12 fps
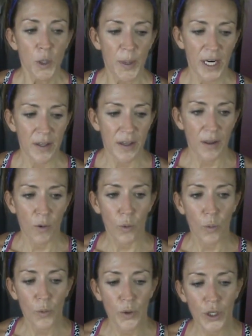but
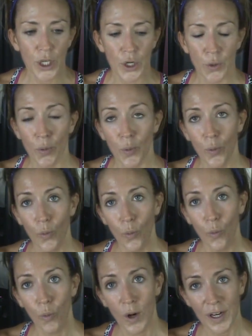you know,
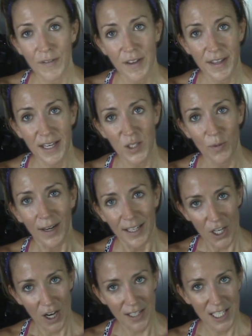one of the things when I
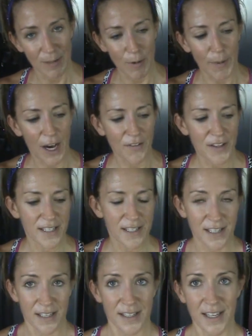talk to them about this
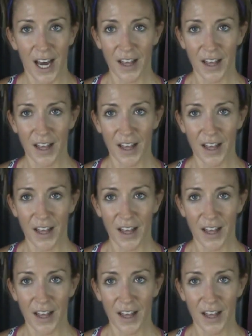is,